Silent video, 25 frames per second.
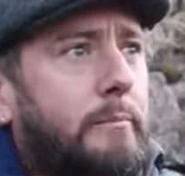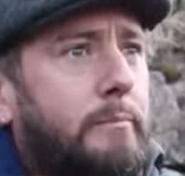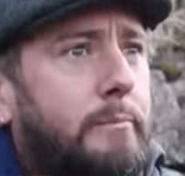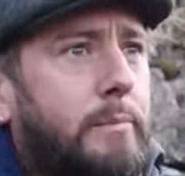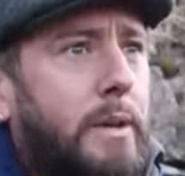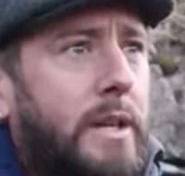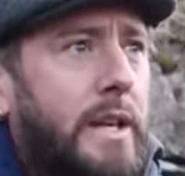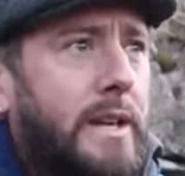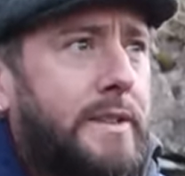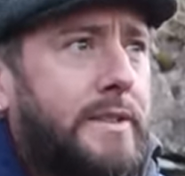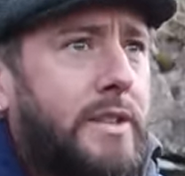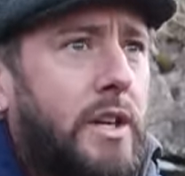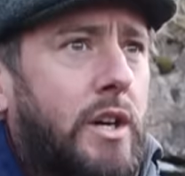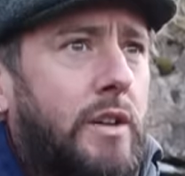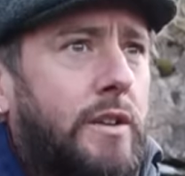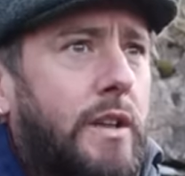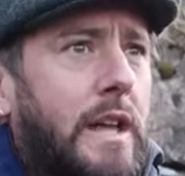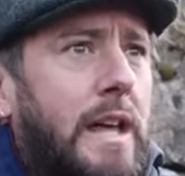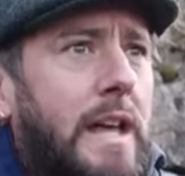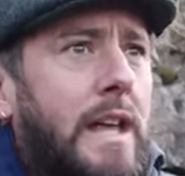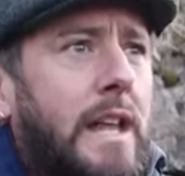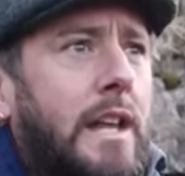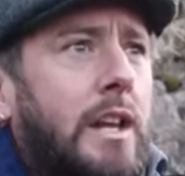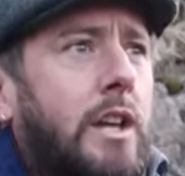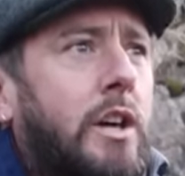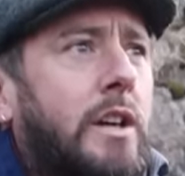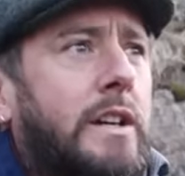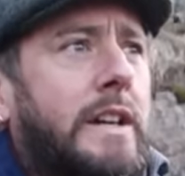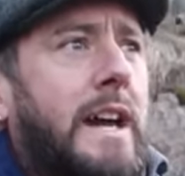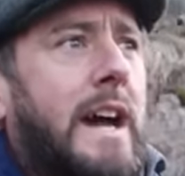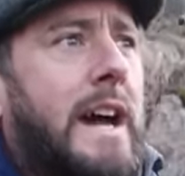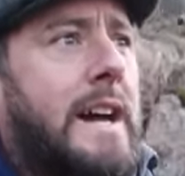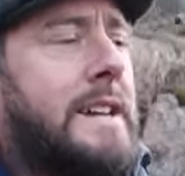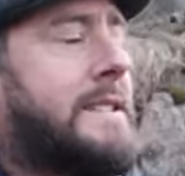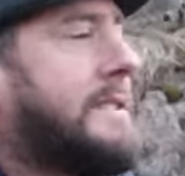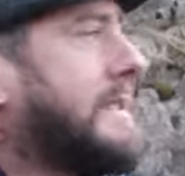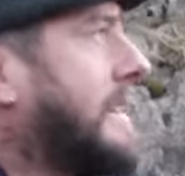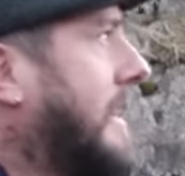but I don't. Look,
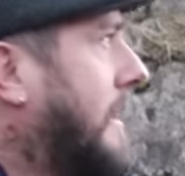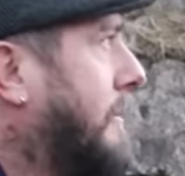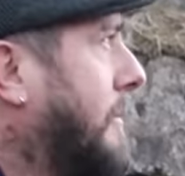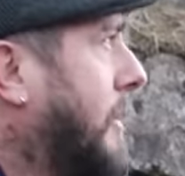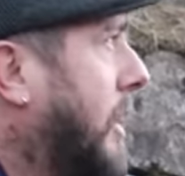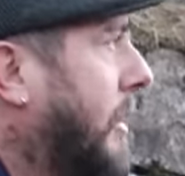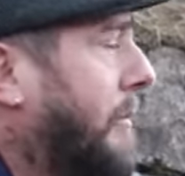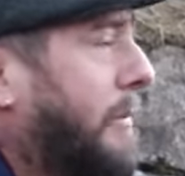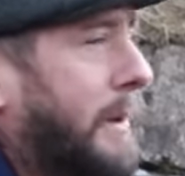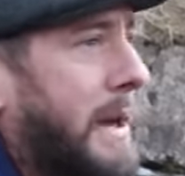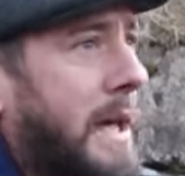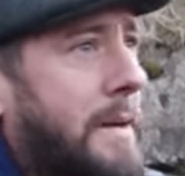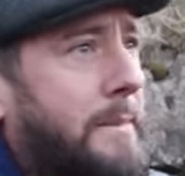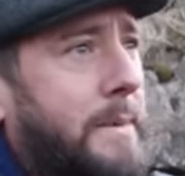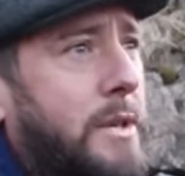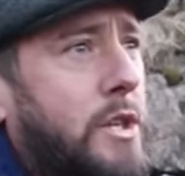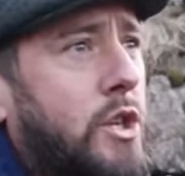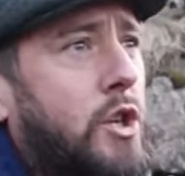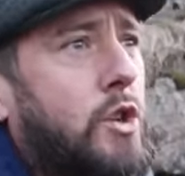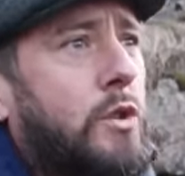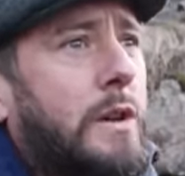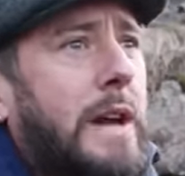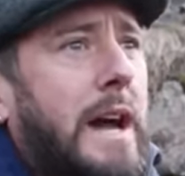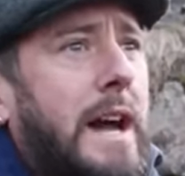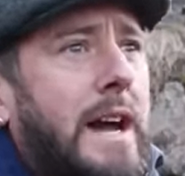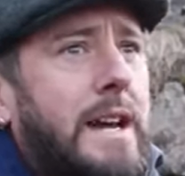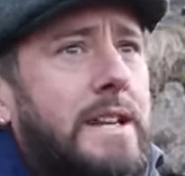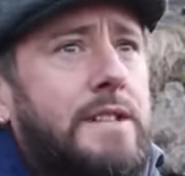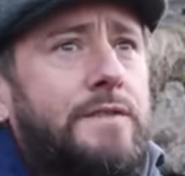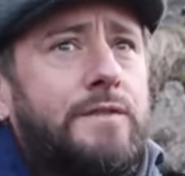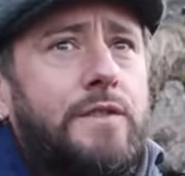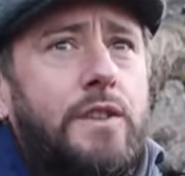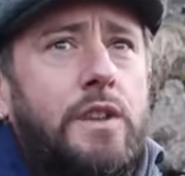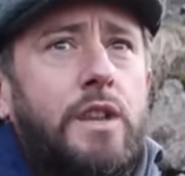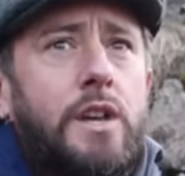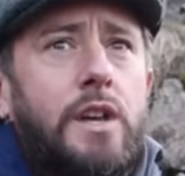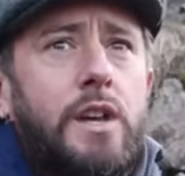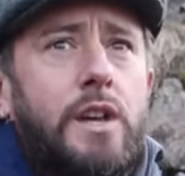guys, I'm not blaming you guys
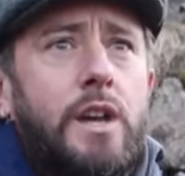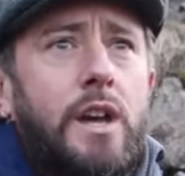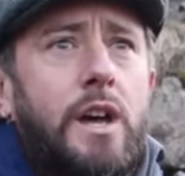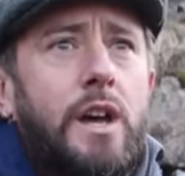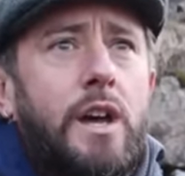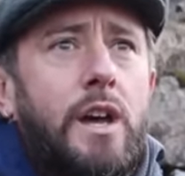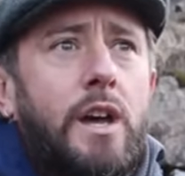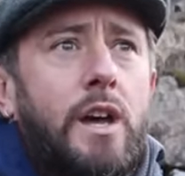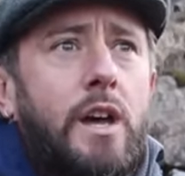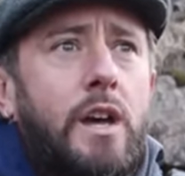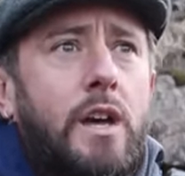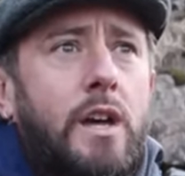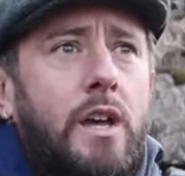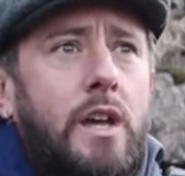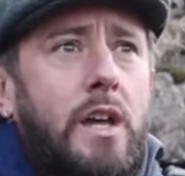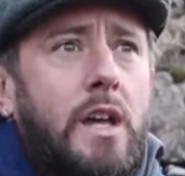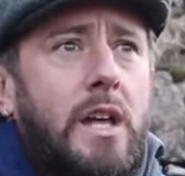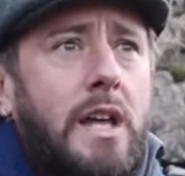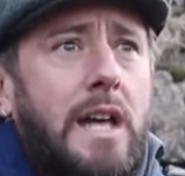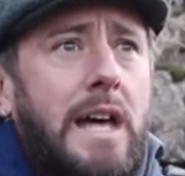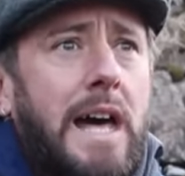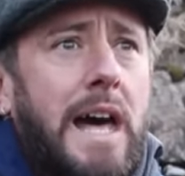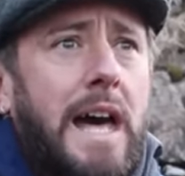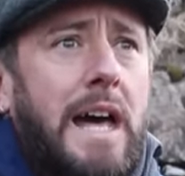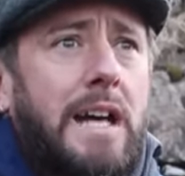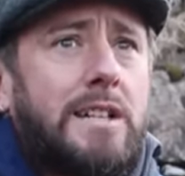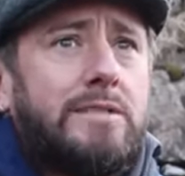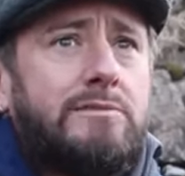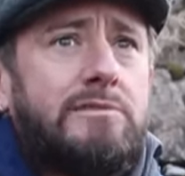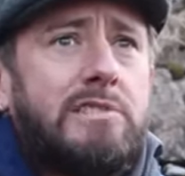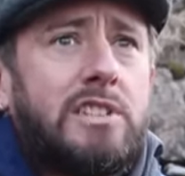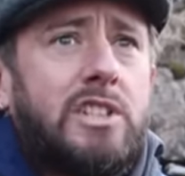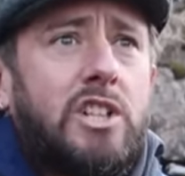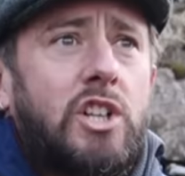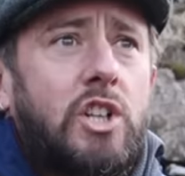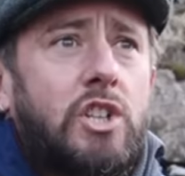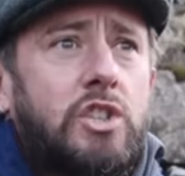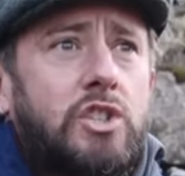for the
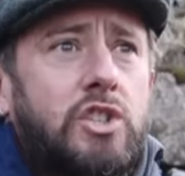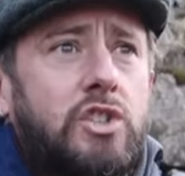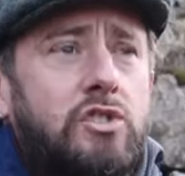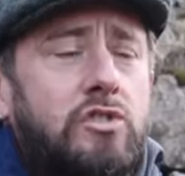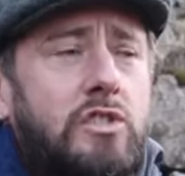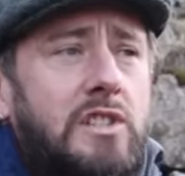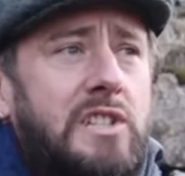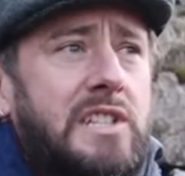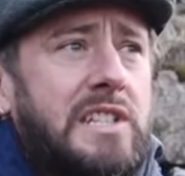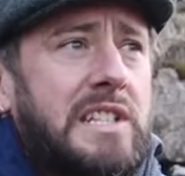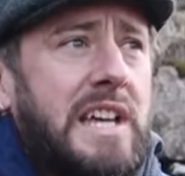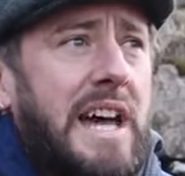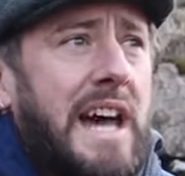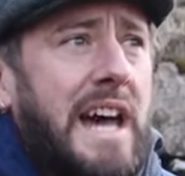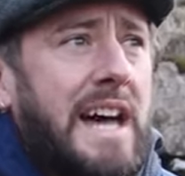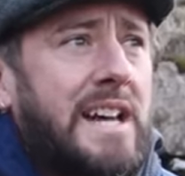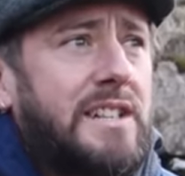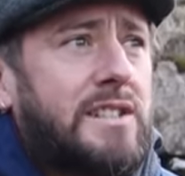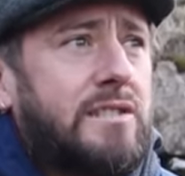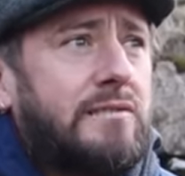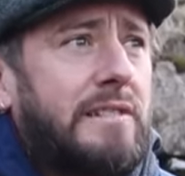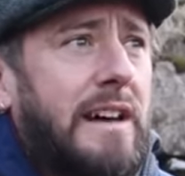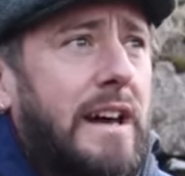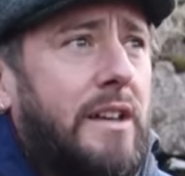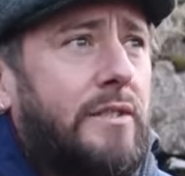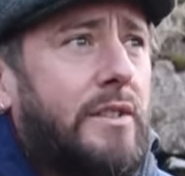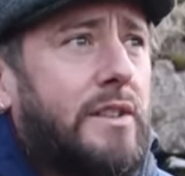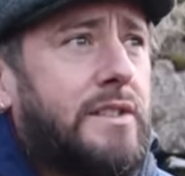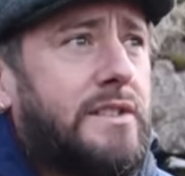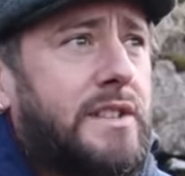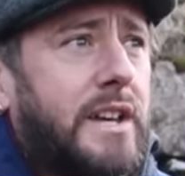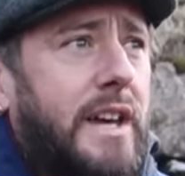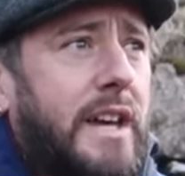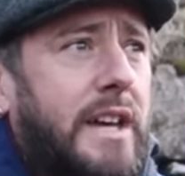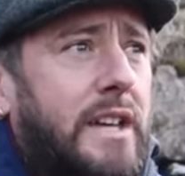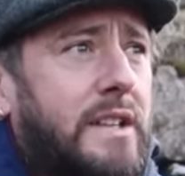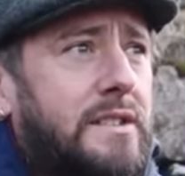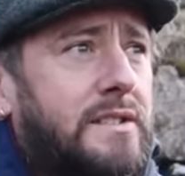agricultural scars around the
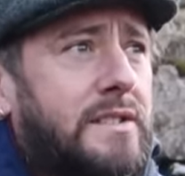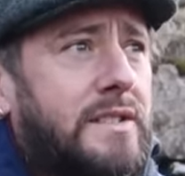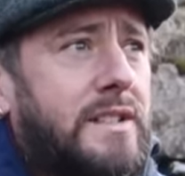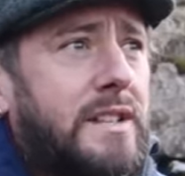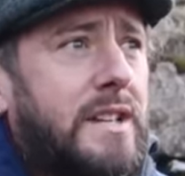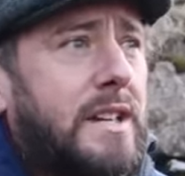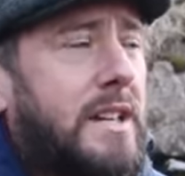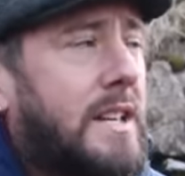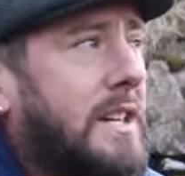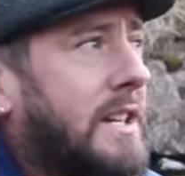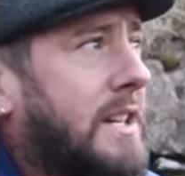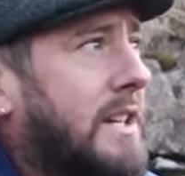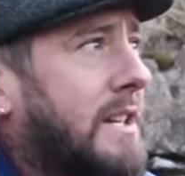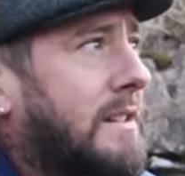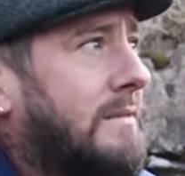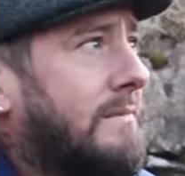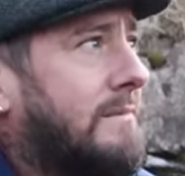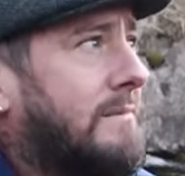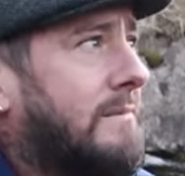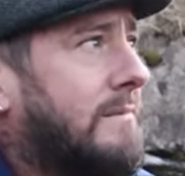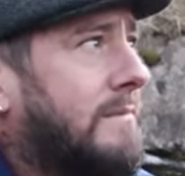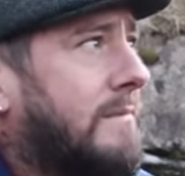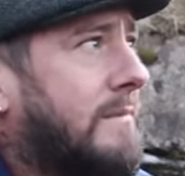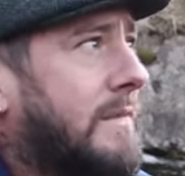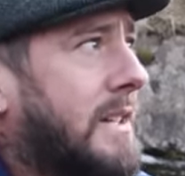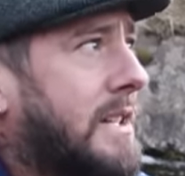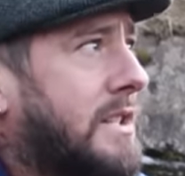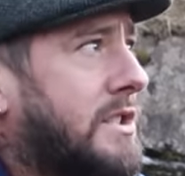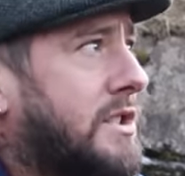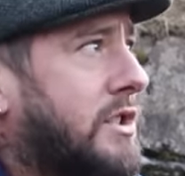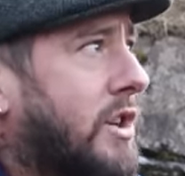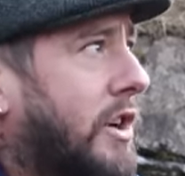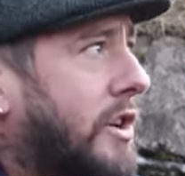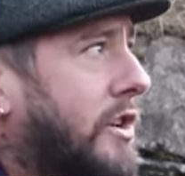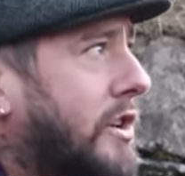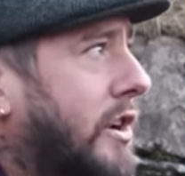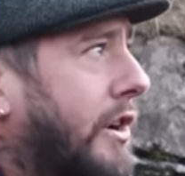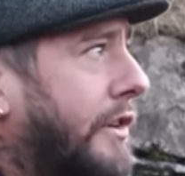Dales. It's
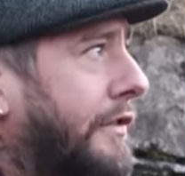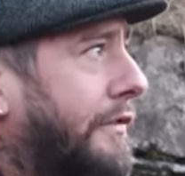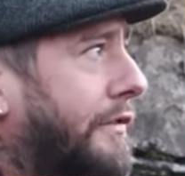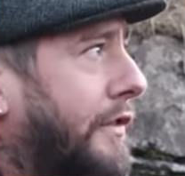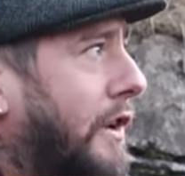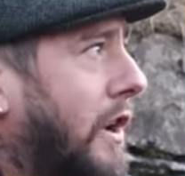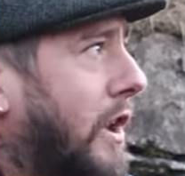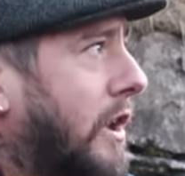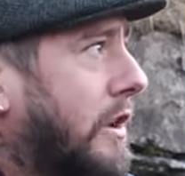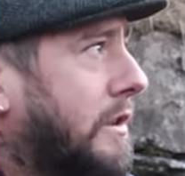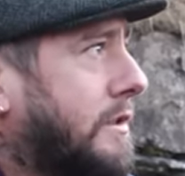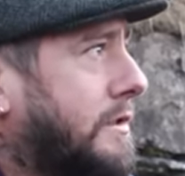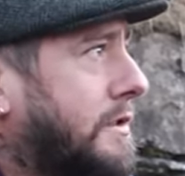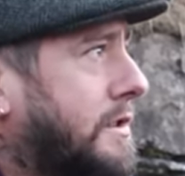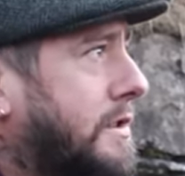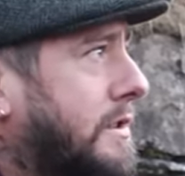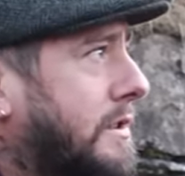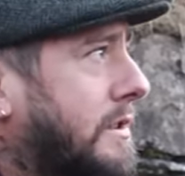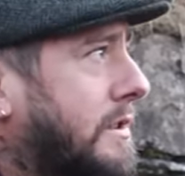not your fault.